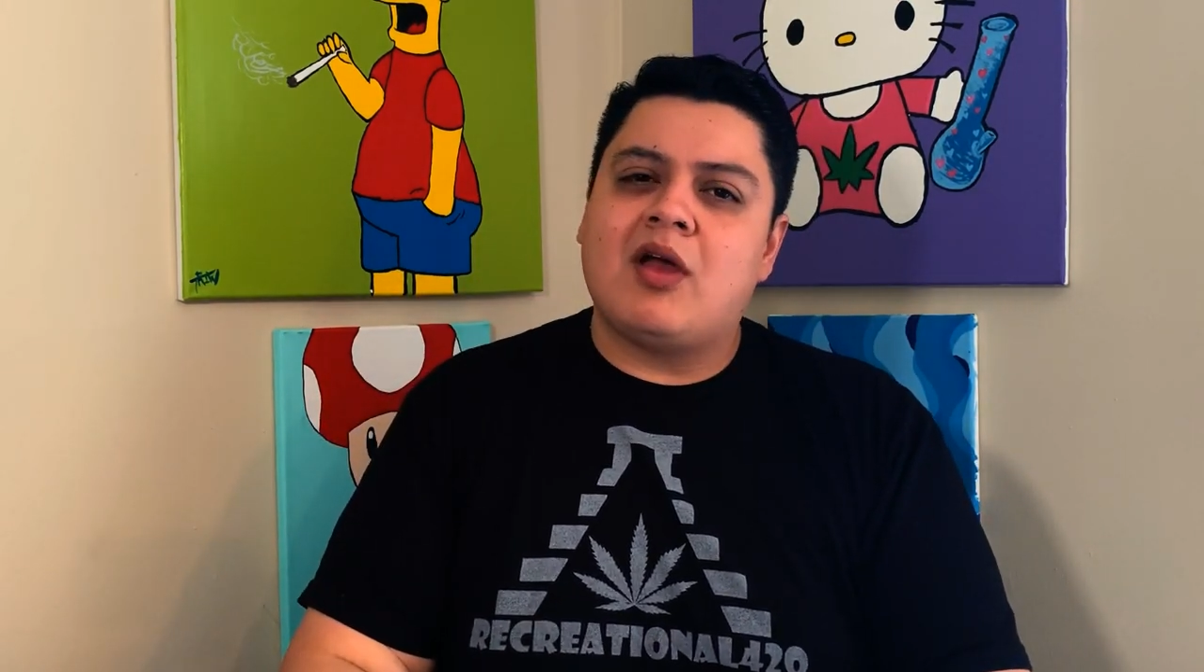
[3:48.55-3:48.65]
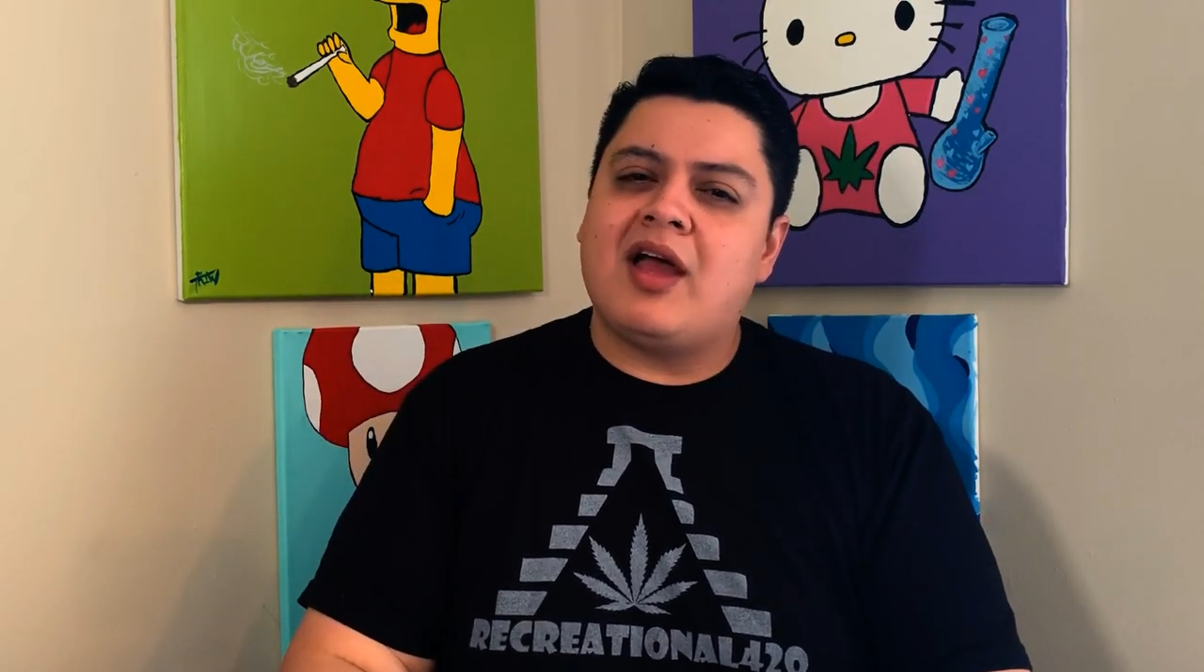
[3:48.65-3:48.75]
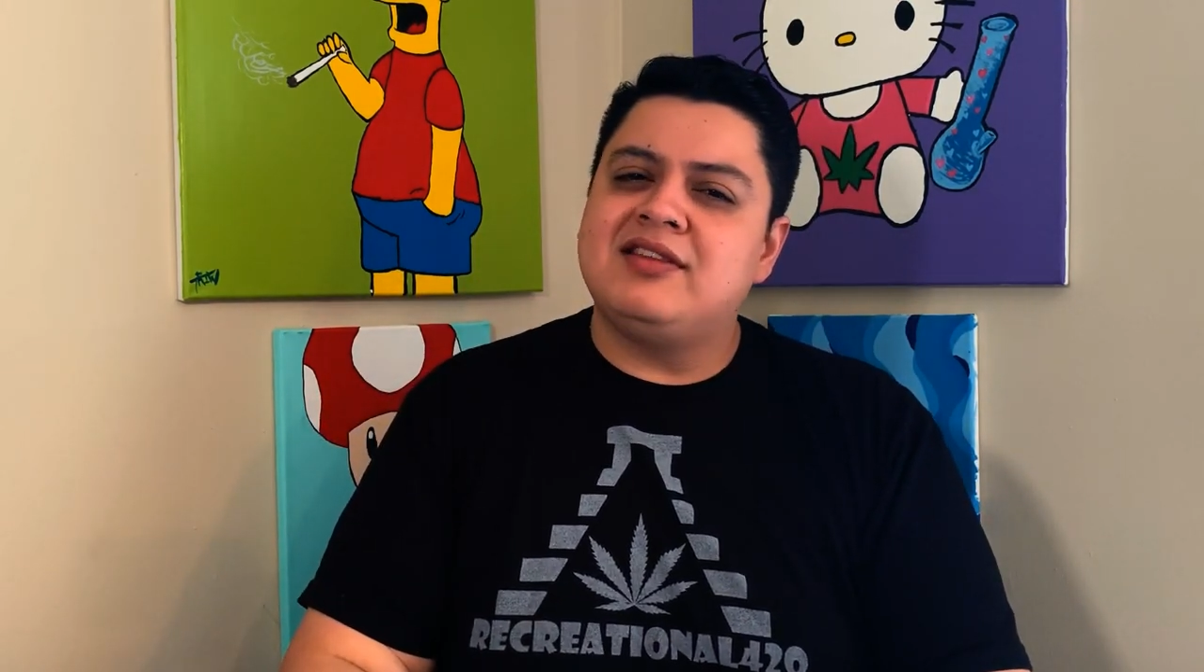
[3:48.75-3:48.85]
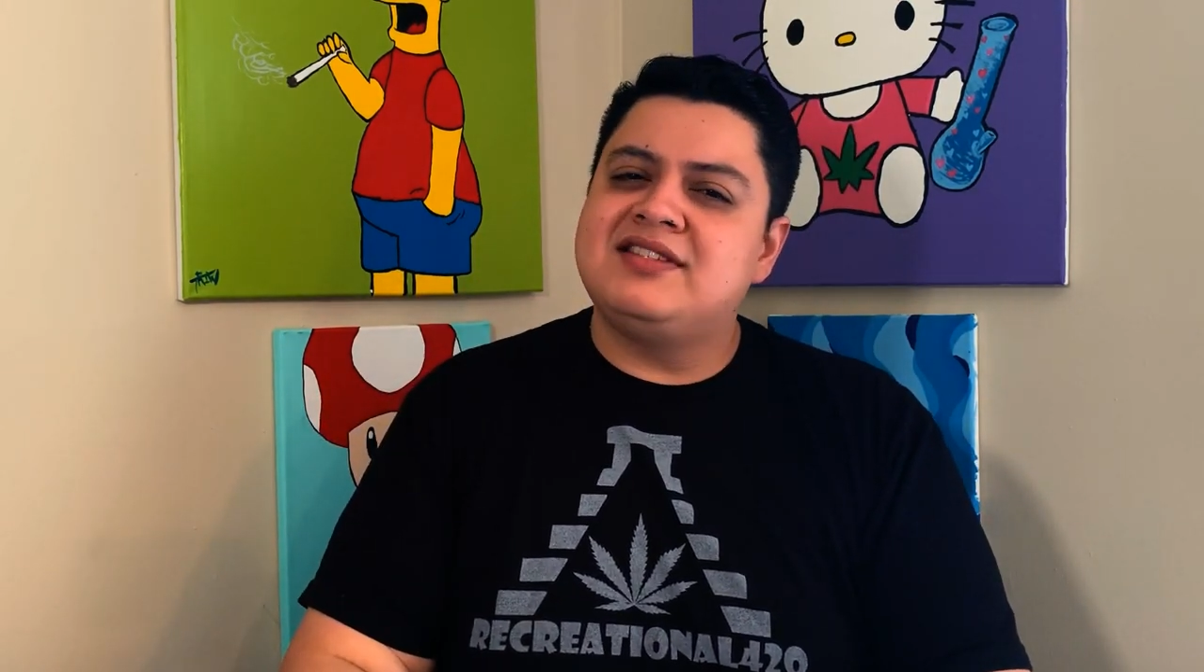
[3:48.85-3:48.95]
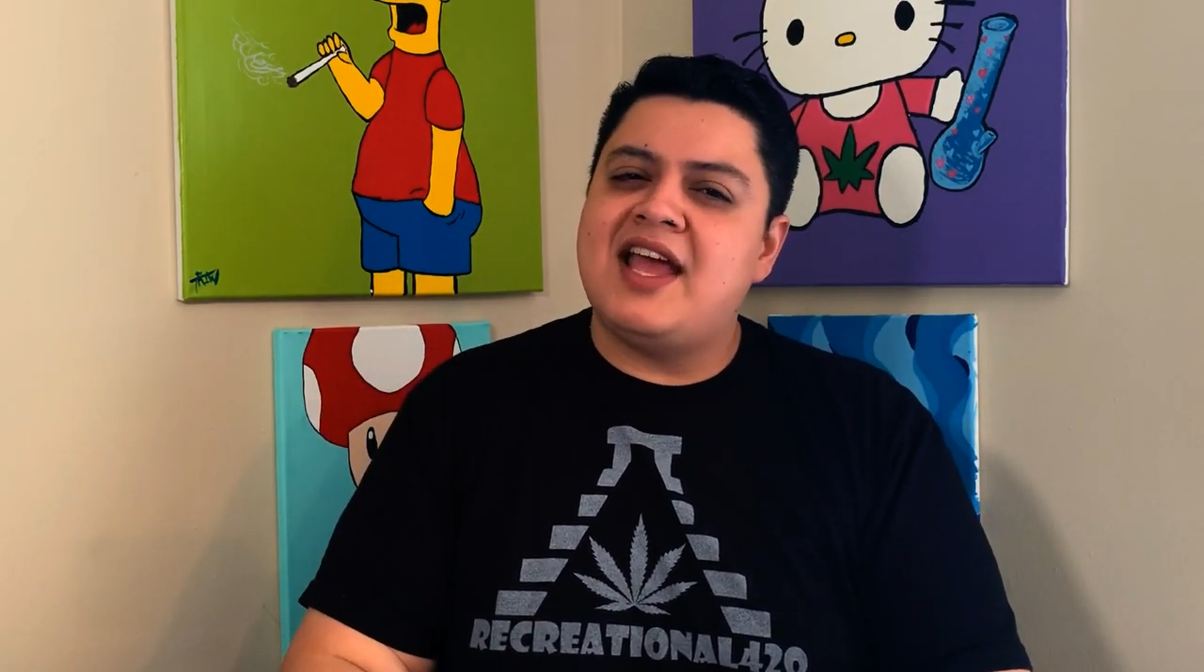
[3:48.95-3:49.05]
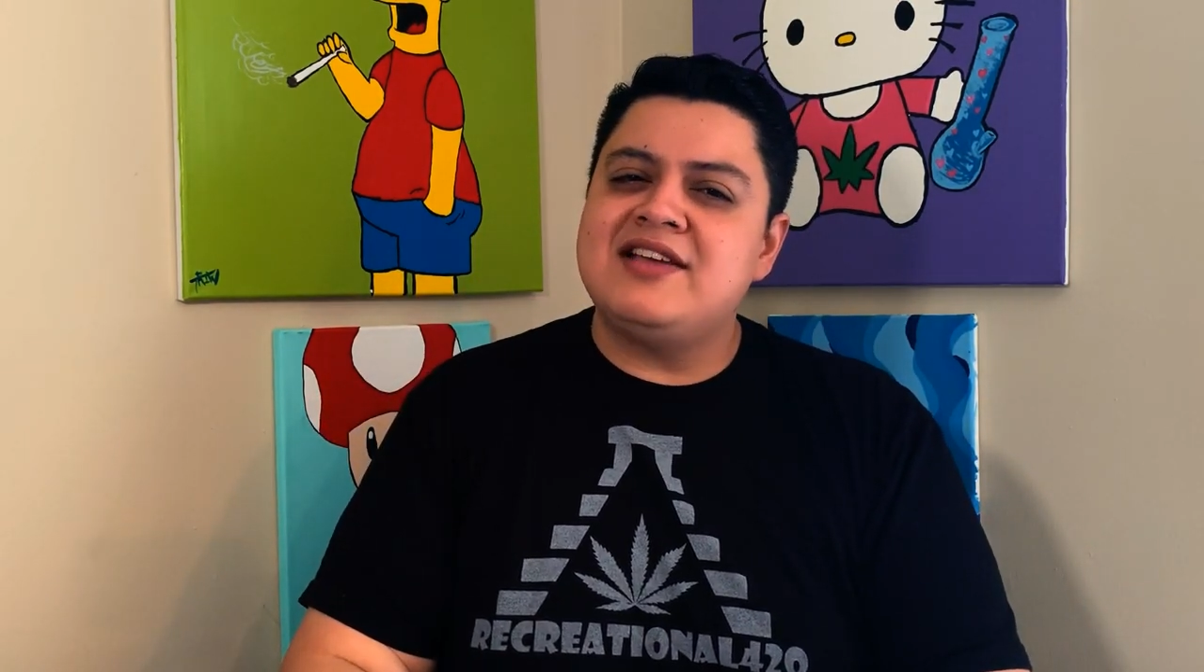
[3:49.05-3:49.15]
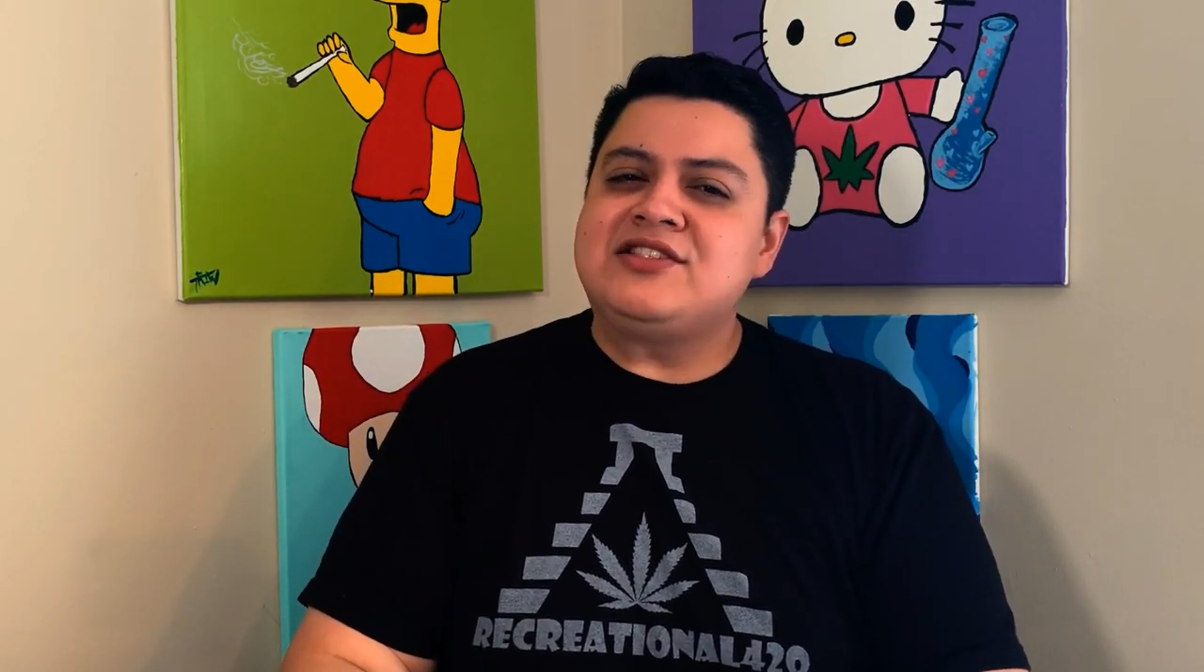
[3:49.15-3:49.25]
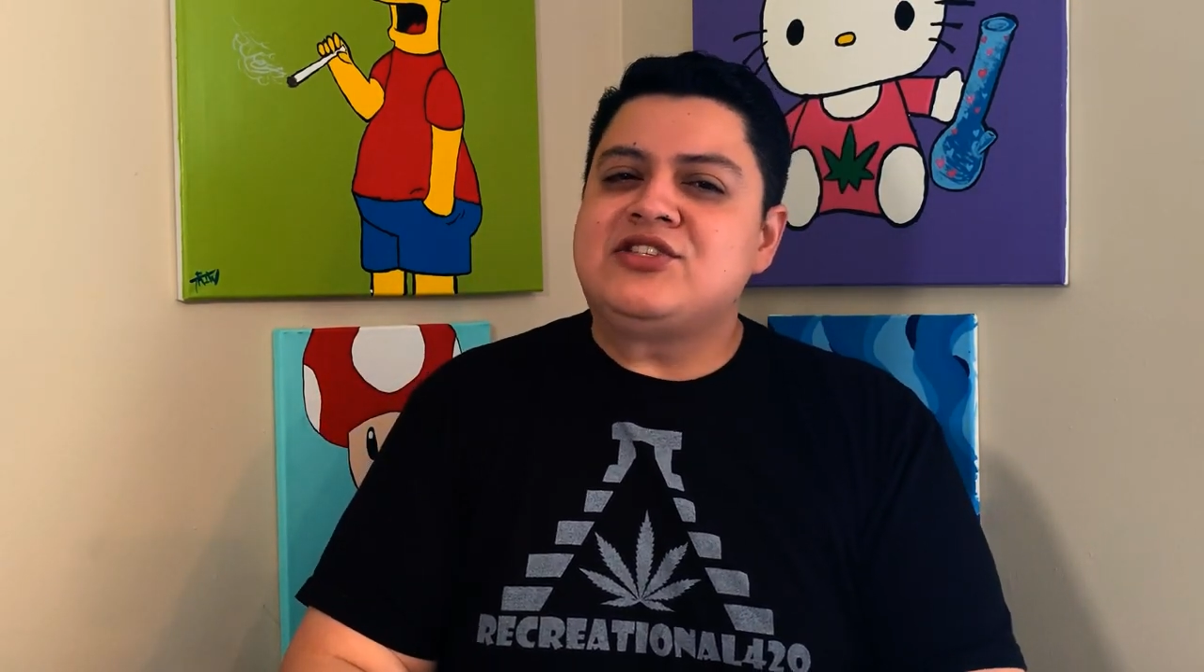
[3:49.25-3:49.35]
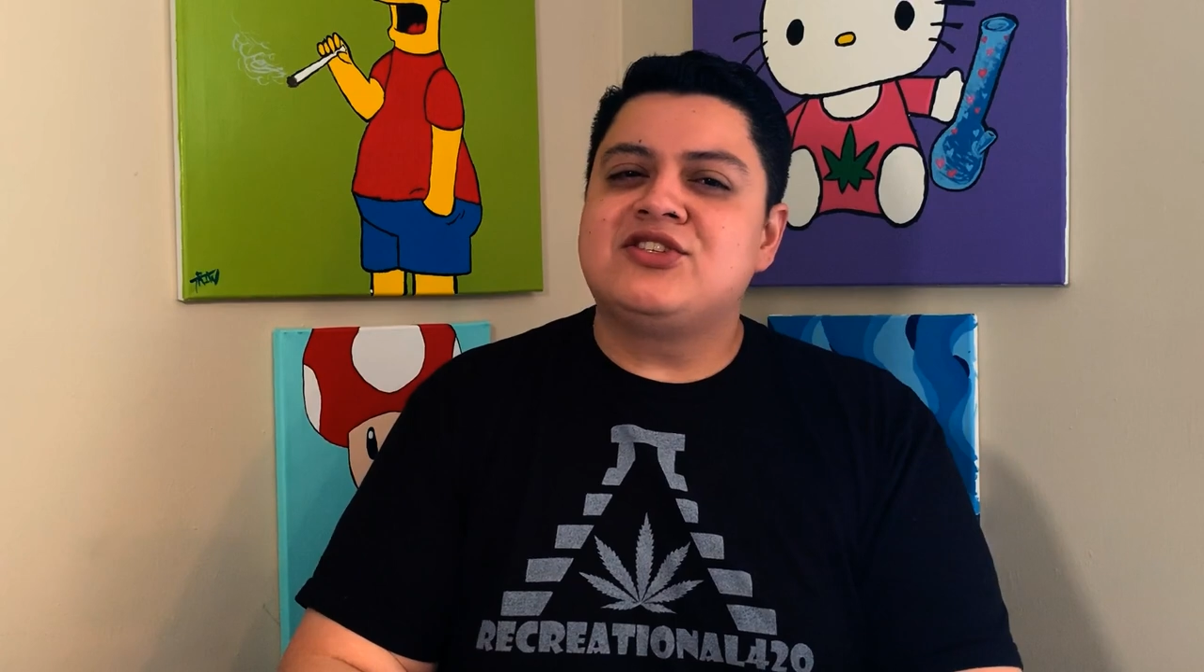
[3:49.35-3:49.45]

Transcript: I taste